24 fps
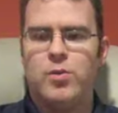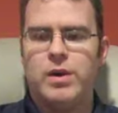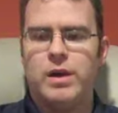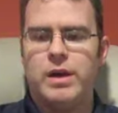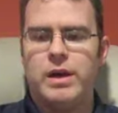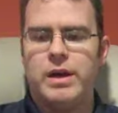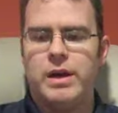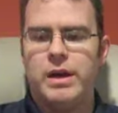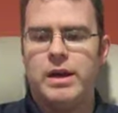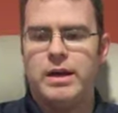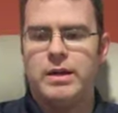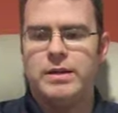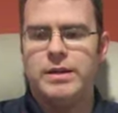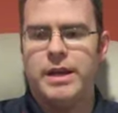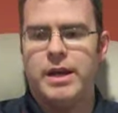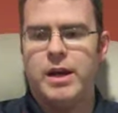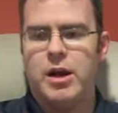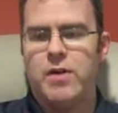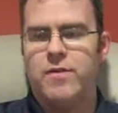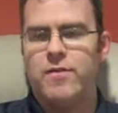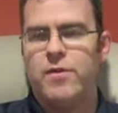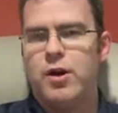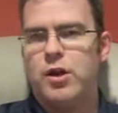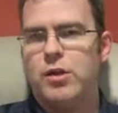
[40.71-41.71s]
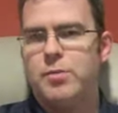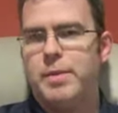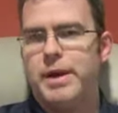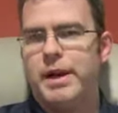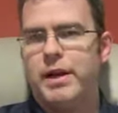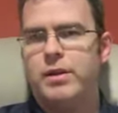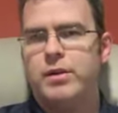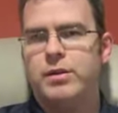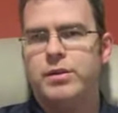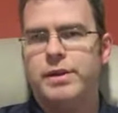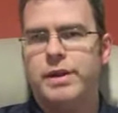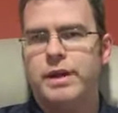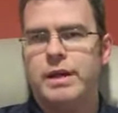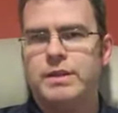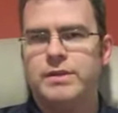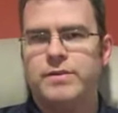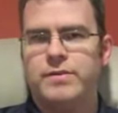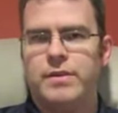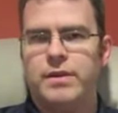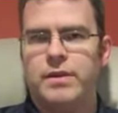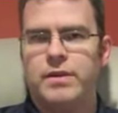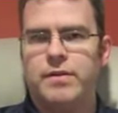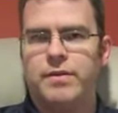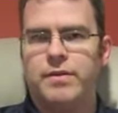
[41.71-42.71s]
We uh, take care of all the medical needs
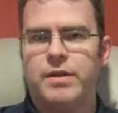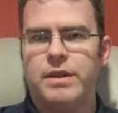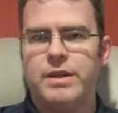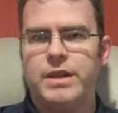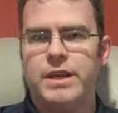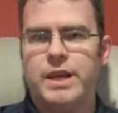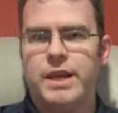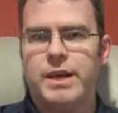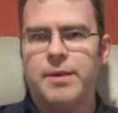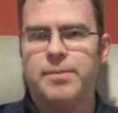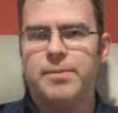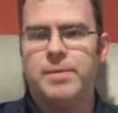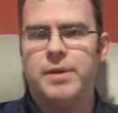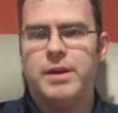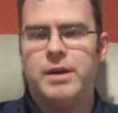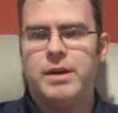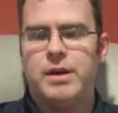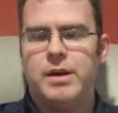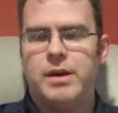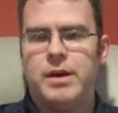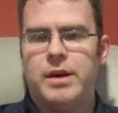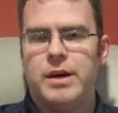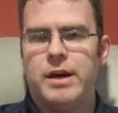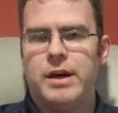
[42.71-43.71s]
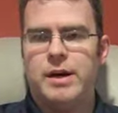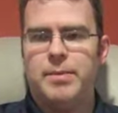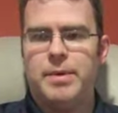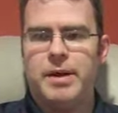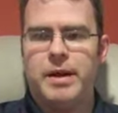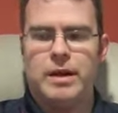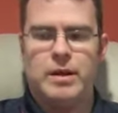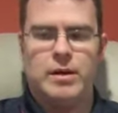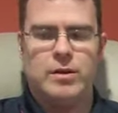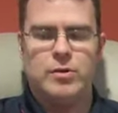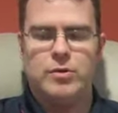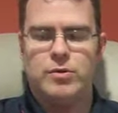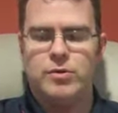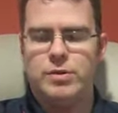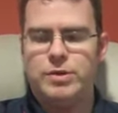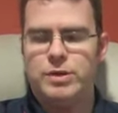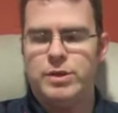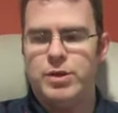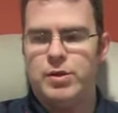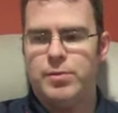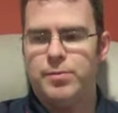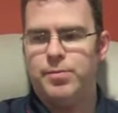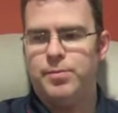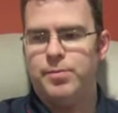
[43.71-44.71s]
of the, of the team. Um, that includes,
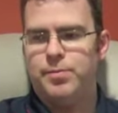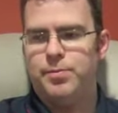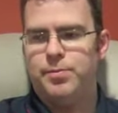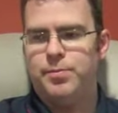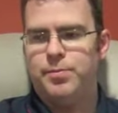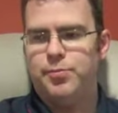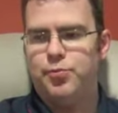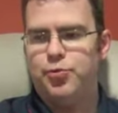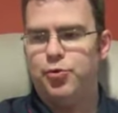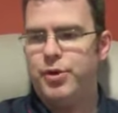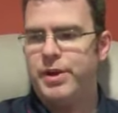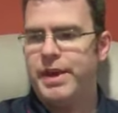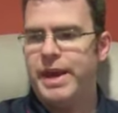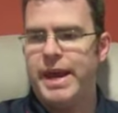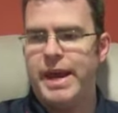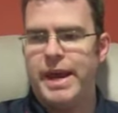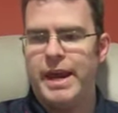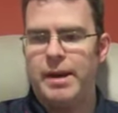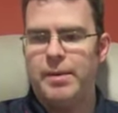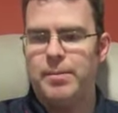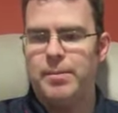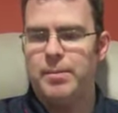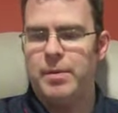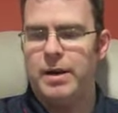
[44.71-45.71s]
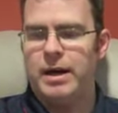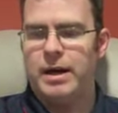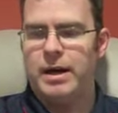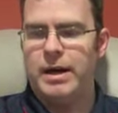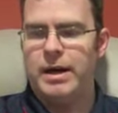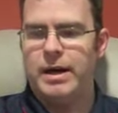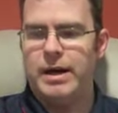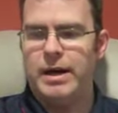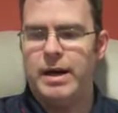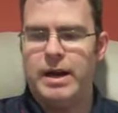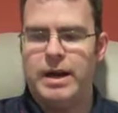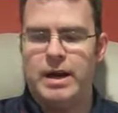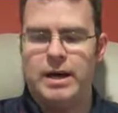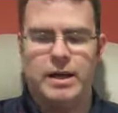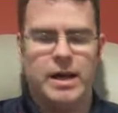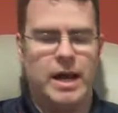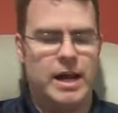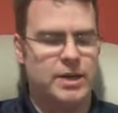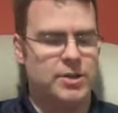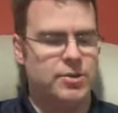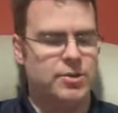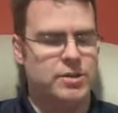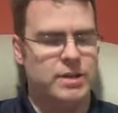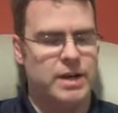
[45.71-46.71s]
you know, pregame uh,
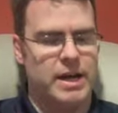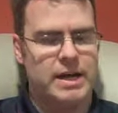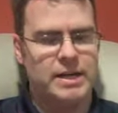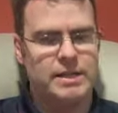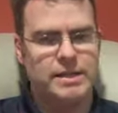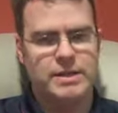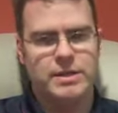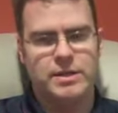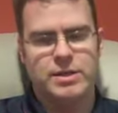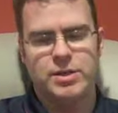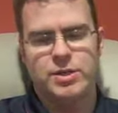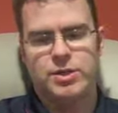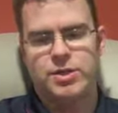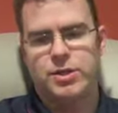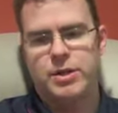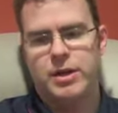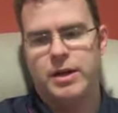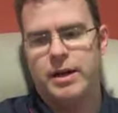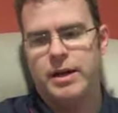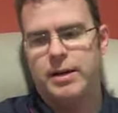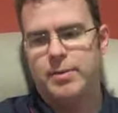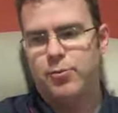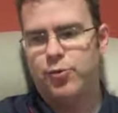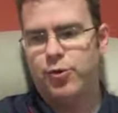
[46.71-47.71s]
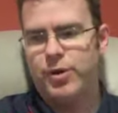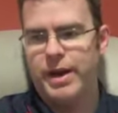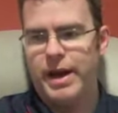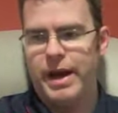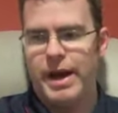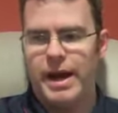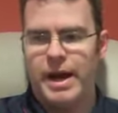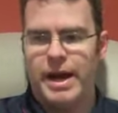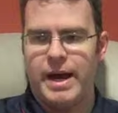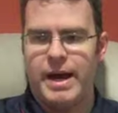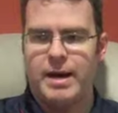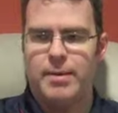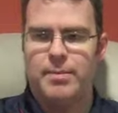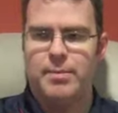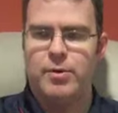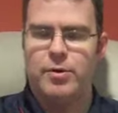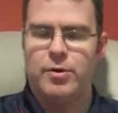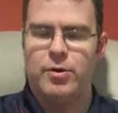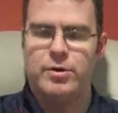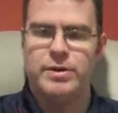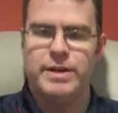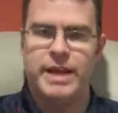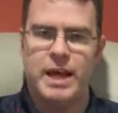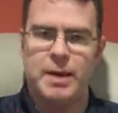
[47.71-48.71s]
exercises, um, rehab,
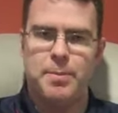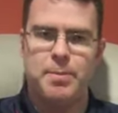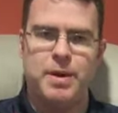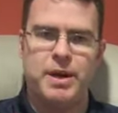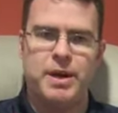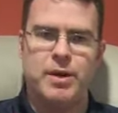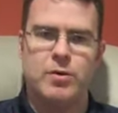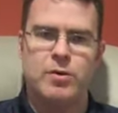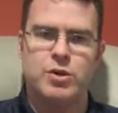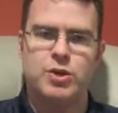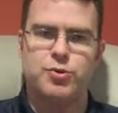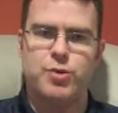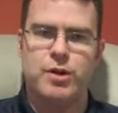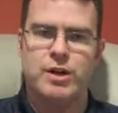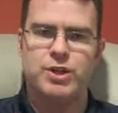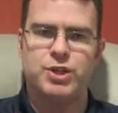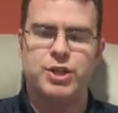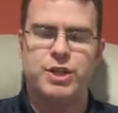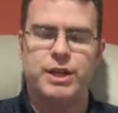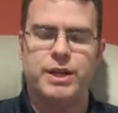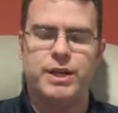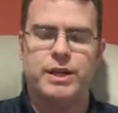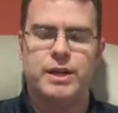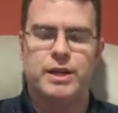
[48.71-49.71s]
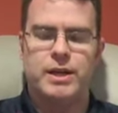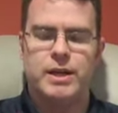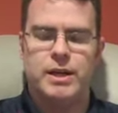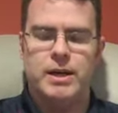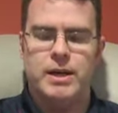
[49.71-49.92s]
or taping or stretching.